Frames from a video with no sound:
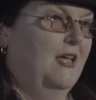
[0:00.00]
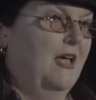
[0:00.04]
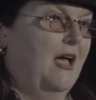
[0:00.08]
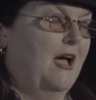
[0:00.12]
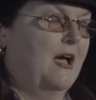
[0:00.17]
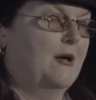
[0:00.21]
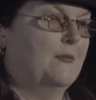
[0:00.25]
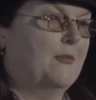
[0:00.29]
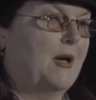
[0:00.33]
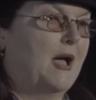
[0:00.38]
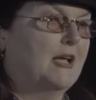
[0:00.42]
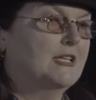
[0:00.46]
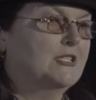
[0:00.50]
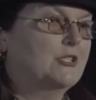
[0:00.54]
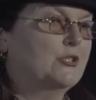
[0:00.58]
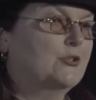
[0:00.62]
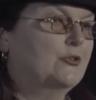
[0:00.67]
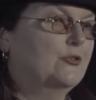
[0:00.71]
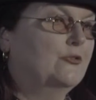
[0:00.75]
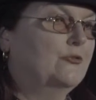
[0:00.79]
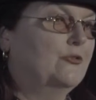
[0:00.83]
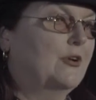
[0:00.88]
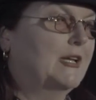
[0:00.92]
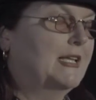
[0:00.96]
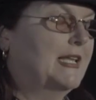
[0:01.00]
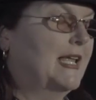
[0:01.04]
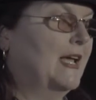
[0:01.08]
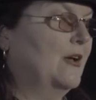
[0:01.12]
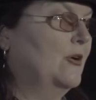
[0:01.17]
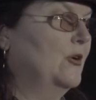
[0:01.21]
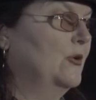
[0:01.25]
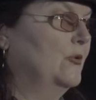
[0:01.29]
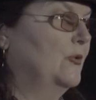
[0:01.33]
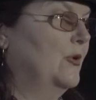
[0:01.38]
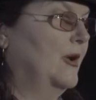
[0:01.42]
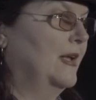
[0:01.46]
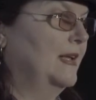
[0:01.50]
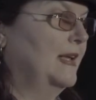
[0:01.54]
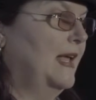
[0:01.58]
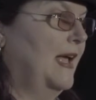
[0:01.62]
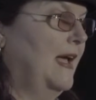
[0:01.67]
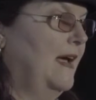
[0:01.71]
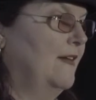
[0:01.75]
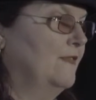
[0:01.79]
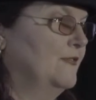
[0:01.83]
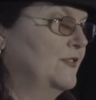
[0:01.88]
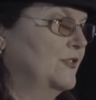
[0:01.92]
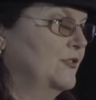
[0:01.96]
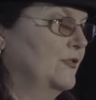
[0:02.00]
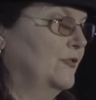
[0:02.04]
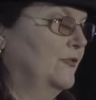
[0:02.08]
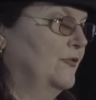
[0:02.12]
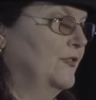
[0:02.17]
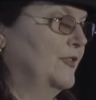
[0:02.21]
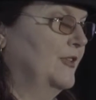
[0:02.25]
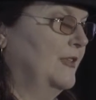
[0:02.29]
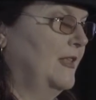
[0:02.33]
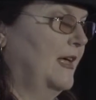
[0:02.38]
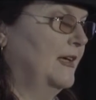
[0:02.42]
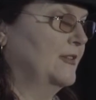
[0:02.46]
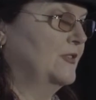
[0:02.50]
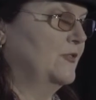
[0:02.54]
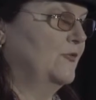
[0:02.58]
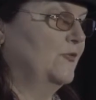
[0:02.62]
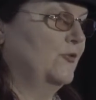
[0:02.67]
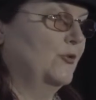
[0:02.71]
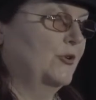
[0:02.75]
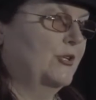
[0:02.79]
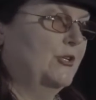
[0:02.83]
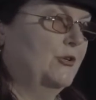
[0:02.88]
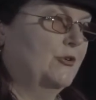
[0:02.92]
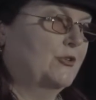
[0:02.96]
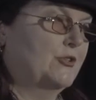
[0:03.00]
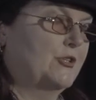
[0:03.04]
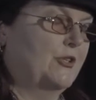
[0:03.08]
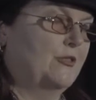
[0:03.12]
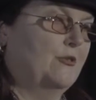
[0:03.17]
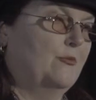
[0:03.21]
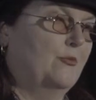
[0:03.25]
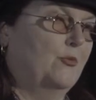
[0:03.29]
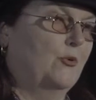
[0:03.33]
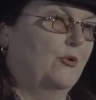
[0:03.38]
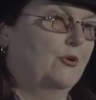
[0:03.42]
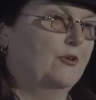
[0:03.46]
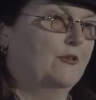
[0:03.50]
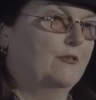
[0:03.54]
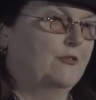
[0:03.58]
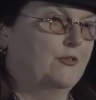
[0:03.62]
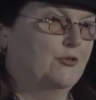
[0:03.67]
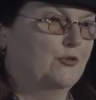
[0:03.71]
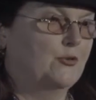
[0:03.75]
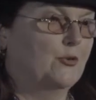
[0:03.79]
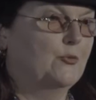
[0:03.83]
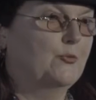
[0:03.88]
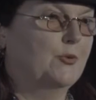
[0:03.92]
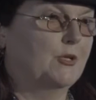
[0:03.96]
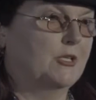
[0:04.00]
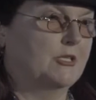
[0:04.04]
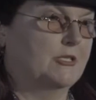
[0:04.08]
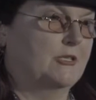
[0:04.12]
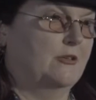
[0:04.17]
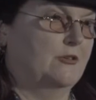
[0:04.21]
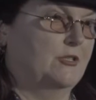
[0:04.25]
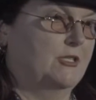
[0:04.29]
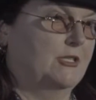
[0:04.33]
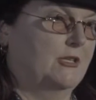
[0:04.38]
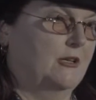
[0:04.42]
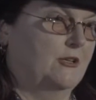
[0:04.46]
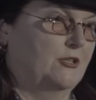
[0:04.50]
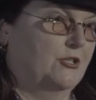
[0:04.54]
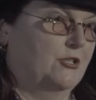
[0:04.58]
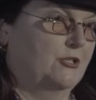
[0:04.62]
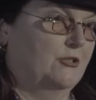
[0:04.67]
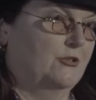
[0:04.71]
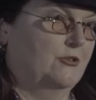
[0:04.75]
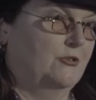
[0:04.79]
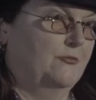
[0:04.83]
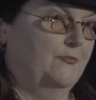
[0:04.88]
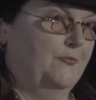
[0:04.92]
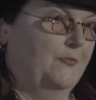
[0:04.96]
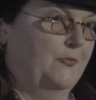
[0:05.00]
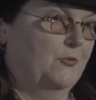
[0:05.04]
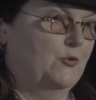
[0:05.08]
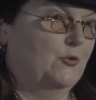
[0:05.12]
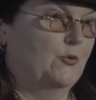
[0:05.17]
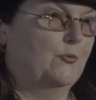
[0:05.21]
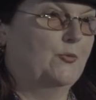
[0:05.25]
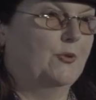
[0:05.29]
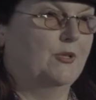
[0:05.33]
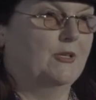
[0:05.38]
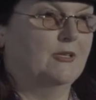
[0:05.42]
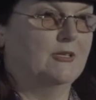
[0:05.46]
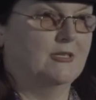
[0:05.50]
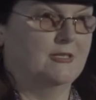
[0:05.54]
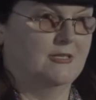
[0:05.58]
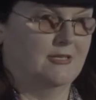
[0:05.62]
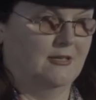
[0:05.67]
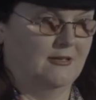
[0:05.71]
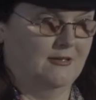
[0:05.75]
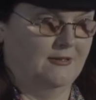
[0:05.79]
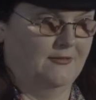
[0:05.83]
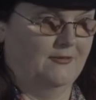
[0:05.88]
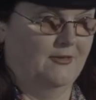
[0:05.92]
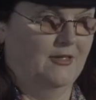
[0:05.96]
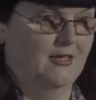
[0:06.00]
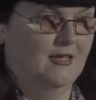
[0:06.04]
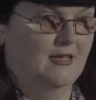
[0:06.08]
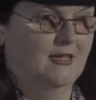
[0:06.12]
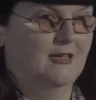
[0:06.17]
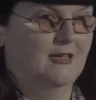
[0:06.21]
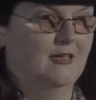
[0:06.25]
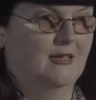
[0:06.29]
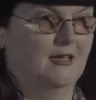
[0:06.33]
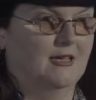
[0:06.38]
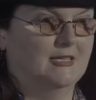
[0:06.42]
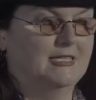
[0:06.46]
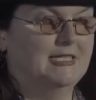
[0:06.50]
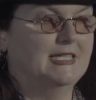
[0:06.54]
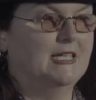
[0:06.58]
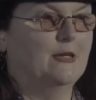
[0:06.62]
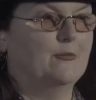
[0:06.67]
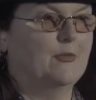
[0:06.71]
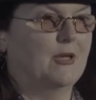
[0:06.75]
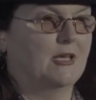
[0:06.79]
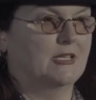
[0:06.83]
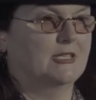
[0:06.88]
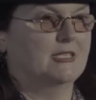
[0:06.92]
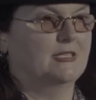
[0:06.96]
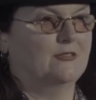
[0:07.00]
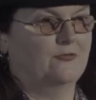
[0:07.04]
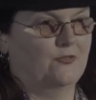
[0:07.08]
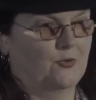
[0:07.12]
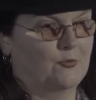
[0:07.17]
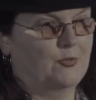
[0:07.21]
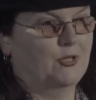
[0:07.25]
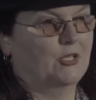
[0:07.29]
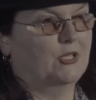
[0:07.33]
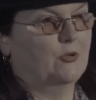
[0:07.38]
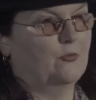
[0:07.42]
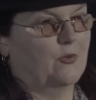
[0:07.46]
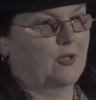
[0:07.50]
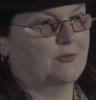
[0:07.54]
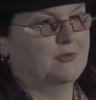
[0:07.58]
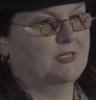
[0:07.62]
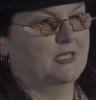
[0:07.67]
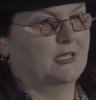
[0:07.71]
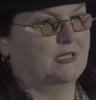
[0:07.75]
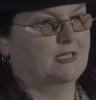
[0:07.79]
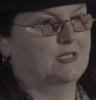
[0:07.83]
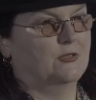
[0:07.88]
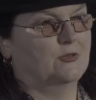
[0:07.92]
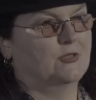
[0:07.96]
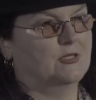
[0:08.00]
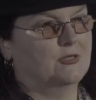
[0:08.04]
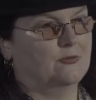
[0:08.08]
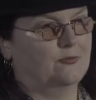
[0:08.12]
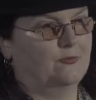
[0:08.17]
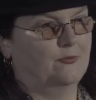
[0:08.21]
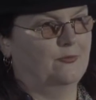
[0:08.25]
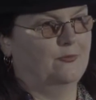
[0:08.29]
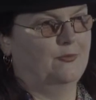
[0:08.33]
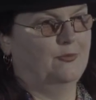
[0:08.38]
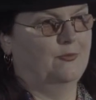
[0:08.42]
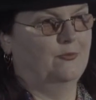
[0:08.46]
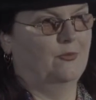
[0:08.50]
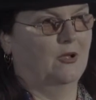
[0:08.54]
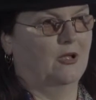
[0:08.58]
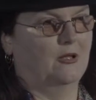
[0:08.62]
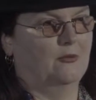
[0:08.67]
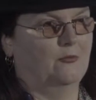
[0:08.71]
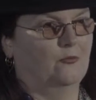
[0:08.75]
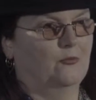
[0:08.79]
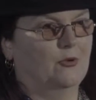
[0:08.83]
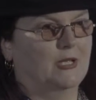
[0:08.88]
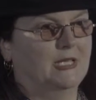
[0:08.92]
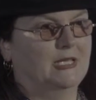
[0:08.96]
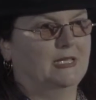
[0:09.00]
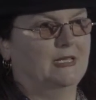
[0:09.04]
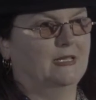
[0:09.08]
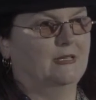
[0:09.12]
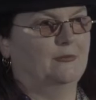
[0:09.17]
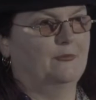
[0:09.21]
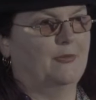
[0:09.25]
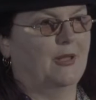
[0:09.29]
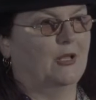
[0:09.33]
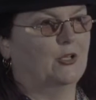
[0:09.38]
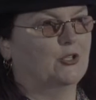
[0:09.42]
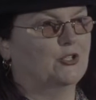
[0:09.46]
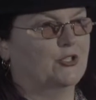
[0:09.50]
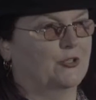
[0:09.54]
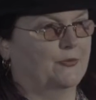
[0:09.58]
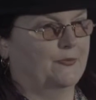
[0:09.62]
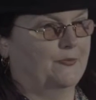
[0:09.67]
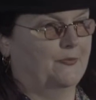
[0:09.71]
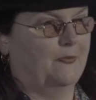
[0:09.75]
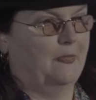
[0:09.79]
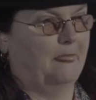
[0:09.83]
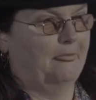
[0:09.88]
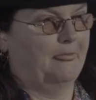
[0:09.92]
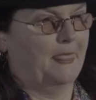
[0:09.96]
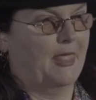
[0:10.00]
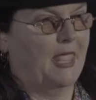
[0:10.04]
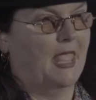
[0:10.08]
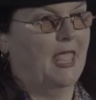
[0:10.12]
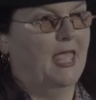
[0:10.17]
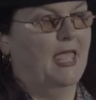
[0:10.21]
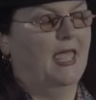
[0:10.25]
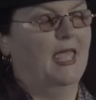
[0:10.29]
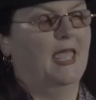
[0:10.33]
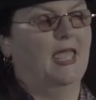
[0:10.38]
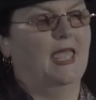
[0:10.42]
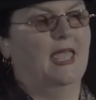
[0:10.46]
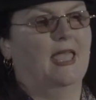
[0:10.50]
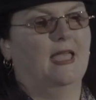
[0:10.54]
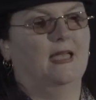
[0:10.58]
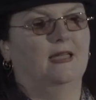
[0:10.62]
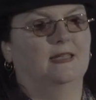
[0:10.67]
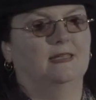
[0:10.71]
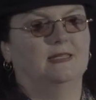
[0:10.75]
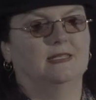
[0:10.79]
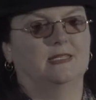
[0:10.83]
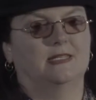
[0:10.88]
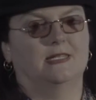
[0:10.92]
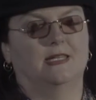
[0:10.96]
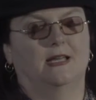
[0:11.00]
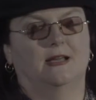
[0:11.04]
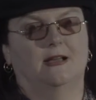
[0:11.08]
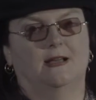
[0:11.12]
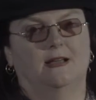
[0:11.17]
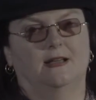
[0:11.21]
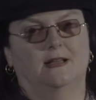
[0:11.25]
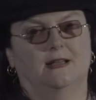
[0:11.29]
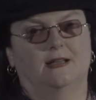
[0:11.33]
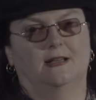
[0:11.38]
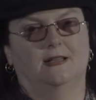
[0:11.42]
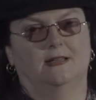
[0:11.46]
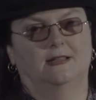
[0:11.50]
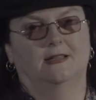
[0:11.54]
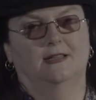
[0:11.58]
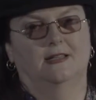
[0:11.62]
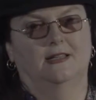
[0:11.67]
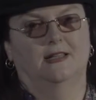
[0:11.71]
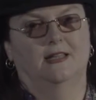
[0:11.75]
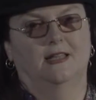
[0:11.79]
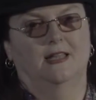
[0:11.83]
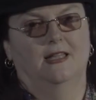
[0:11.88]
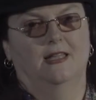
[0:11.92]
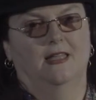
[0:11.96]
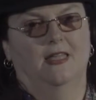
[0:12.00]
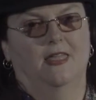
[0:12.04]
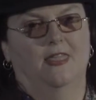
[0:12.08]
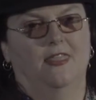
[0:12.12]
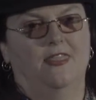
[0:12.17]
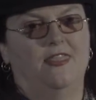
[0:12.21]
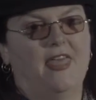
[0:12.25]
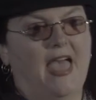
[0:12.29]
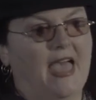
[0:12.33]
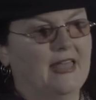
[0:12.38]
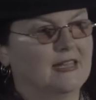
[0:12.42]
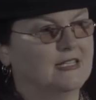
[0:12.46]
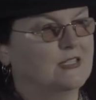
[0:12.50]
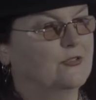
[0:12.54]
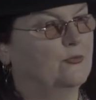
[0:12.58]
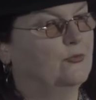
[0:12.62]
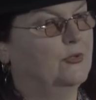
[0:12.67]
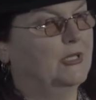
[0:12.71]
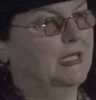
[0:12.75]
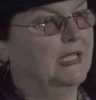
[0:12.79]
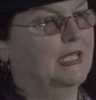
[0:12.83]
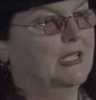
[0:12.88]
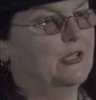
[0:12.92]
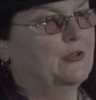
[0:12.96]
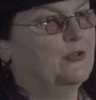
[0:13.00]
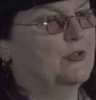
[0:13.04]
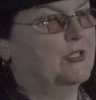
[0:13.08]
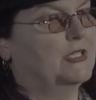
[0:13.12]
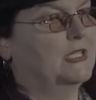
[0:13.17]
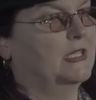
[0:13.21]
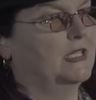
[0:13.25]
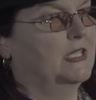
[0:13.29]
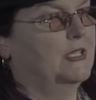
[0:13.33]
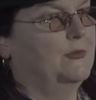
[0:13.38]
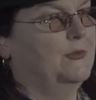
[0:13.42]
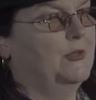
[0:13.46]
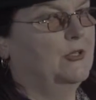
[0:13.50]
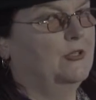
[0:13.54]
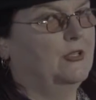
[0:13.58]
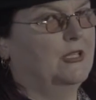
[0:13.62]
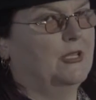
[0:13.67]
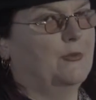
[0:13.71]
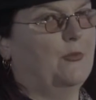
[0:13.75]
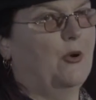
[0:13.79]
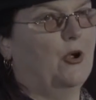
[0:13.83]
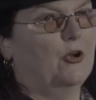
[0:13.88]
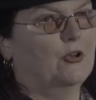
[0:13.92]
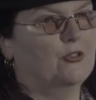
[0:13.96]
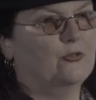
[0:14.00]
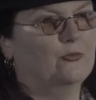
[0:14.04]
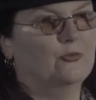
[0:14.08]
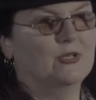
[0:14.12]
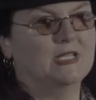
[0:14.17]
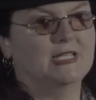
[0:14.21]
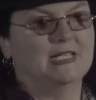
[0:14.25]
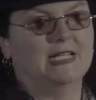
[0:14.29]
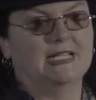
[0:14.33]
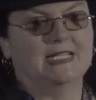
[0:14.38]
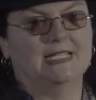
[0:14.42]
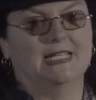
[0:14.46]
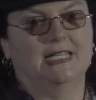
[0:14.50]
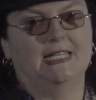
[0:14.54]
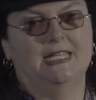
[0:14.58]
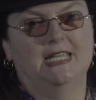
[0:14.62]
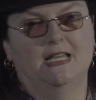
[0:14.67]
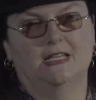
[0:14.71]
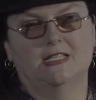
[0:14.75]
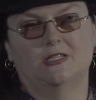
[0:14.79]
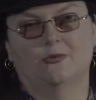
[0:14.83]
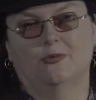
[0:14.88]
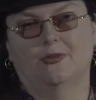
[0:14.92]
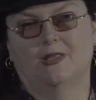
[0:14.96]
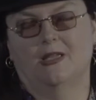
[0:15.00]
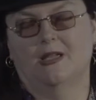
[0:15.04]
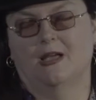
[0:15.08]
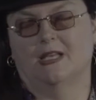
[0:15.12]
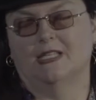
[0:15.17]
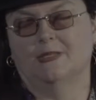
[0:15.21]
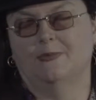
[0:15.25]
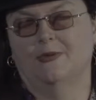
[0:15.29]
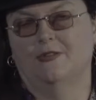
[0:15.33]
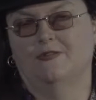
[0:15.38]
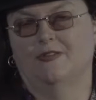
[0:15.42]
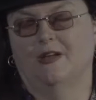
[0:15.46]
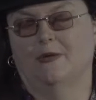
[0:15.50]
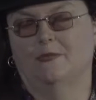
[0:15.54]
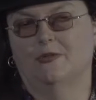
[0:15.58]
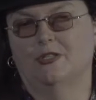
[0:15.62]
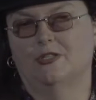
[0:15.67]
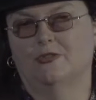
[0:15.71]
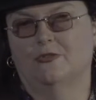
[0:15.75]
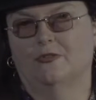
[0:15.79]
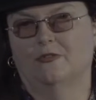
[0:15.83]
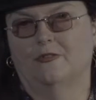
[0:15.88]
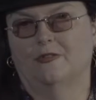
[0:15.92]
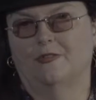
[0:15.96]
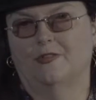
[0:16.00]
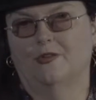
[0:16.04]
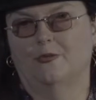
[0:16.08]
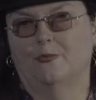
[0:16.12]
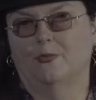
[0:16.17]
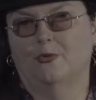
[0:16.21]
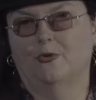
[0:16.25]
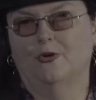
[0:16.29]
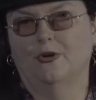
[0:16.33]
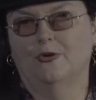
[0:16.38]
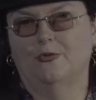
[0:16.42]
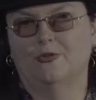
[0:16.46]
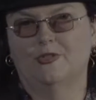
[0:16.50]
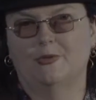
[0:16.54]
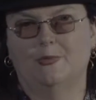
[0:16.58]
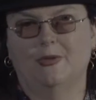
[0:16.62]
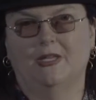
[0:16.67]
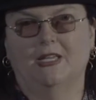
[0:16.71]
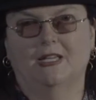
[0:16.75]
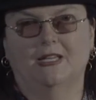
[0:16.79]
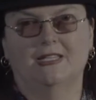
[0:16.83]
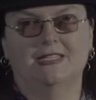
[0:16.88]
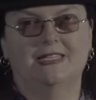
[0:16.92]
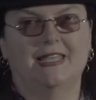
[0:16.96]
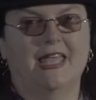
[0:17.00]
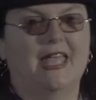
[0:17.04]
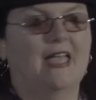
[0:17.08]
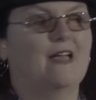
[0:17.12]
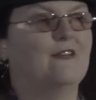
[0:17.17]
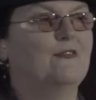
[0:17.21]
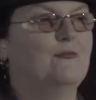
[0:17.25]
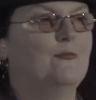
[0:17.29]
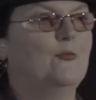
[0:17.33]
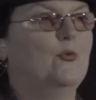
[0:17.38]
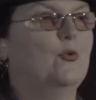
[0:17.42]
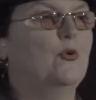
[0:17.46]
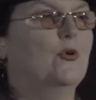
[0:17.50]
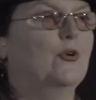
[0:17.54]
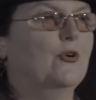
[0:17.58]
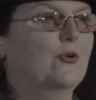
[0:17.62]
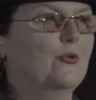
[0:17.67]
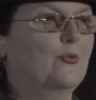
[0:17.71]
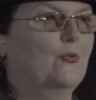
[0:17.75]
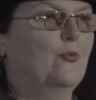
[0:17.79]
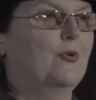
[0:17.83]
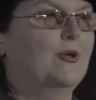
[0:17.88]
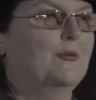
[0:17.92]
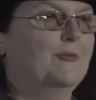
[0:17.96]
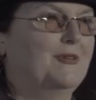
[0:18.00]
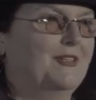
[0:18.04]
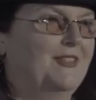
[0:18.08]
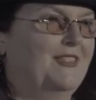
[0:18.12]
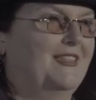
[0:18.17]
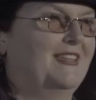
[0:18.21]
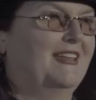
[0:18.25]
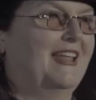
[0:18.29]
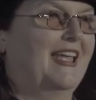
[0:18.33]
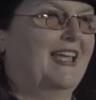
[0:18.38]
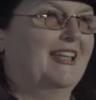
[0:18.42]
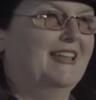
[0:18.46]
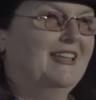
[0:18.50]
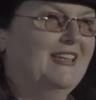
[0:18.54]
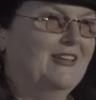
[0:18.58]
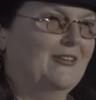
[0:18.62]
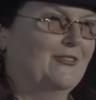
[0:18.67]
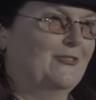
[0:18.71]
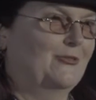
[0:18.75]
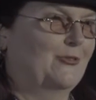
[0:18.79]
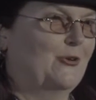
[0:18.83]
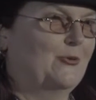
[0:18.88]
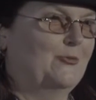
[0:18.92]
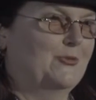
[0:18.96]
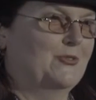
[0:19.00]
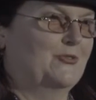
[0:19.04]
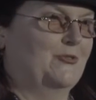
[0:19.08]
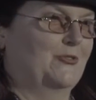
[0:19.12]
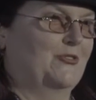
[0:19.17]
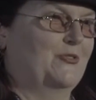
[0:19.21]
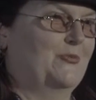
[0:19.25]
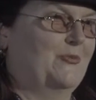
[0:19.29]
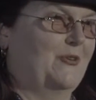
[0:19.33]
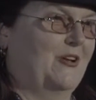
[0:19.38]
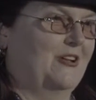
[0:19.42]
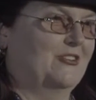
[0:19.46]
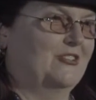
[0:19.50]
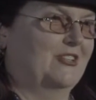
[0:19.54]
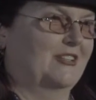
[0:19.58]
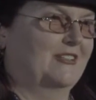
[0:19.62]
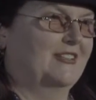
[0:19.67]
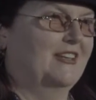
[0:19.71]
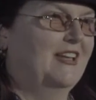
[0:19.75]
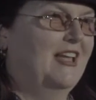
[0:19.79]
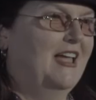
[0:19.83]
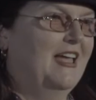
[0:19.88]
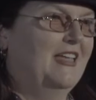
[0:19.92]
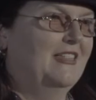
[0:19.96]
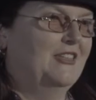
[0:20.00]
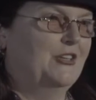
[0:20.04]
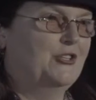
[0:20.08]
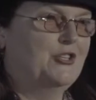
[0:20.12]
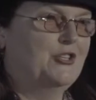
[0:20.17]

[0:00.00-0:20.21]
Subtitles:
I serve right now and have served for the last 4 years on the board of the Drupal Association. Drupal is a CMS for building websites. It was written in Belgium. And that is a really interesting community. Part of the reason I said yes when they asked me if I would serve on their board was because they have more women than any other open source project. The